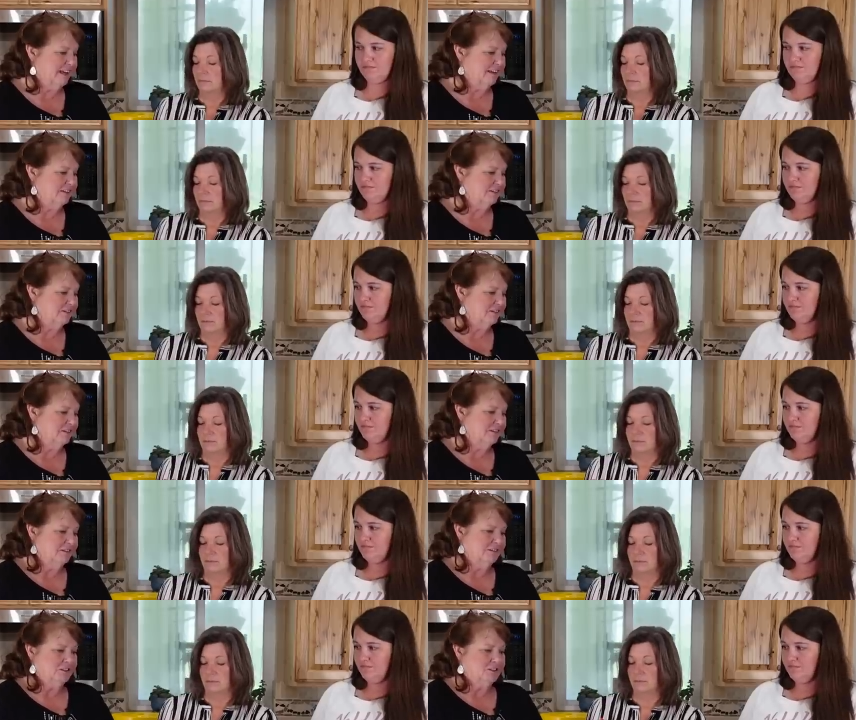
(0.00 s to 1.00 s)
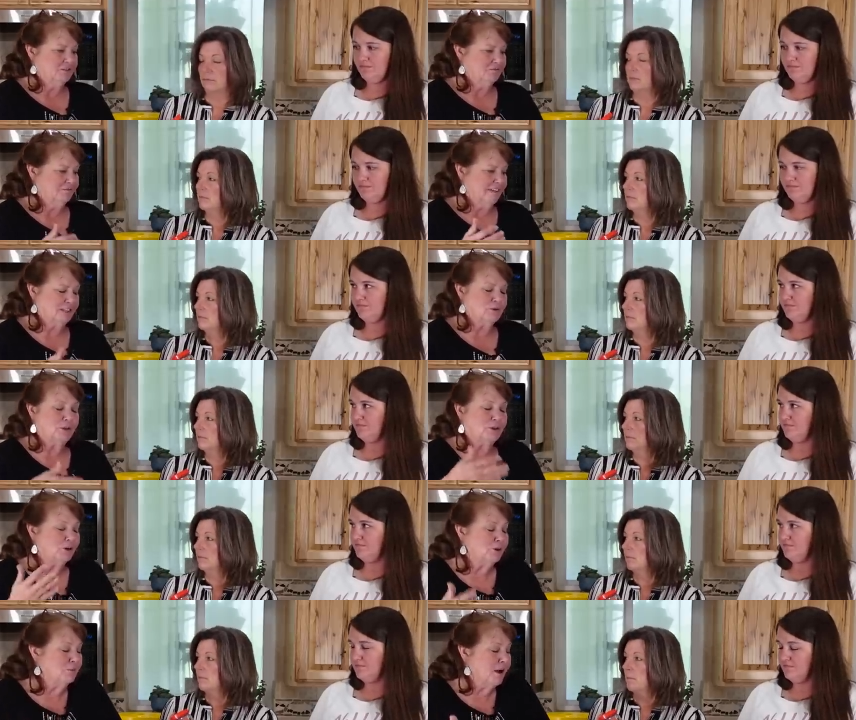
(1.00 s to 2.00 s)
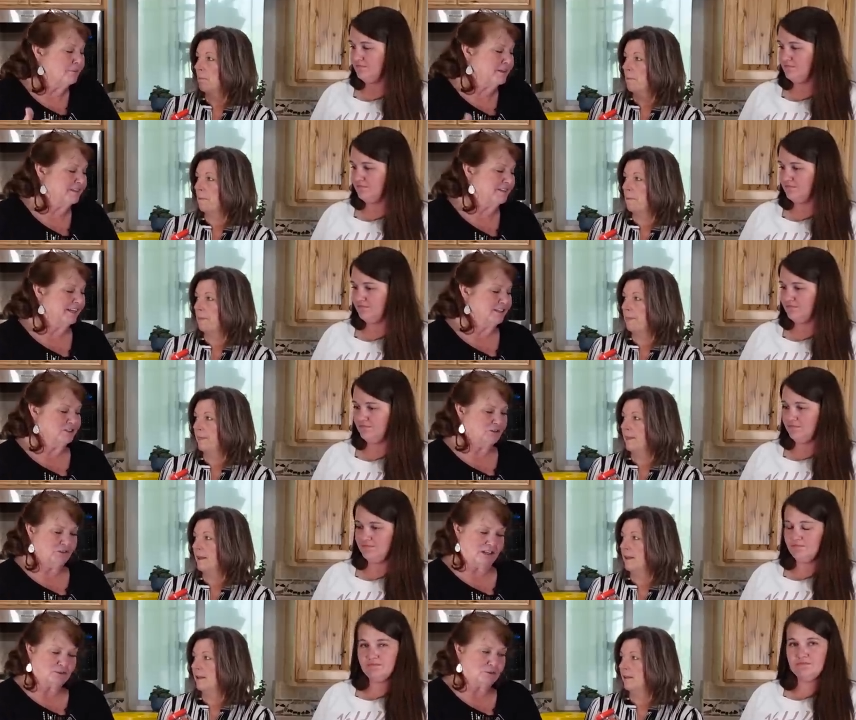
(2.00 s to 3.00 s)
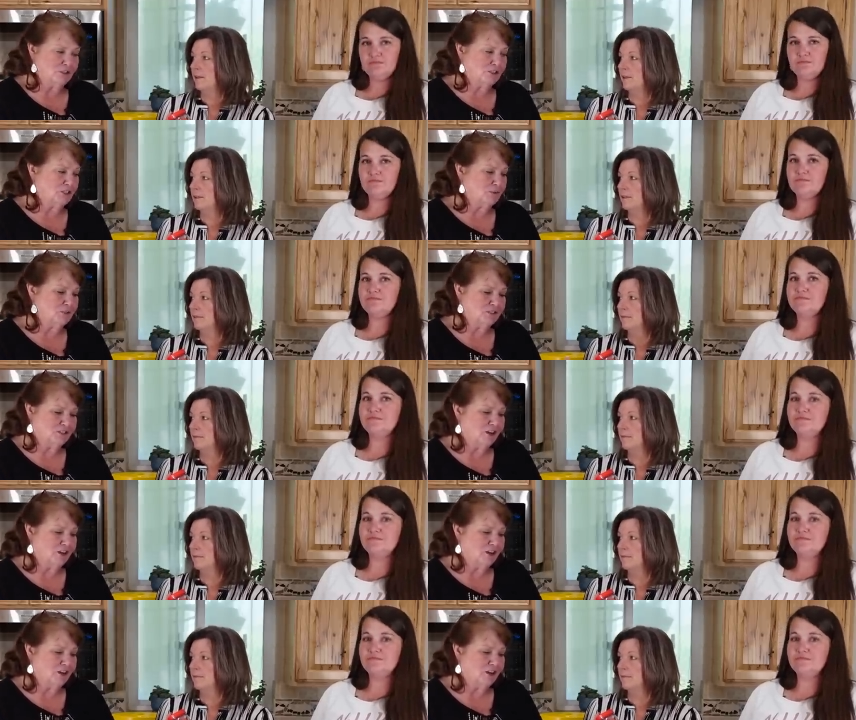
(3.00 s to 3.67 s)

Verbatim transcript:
Speaker 1: and that's what her mom had done, so that's what she was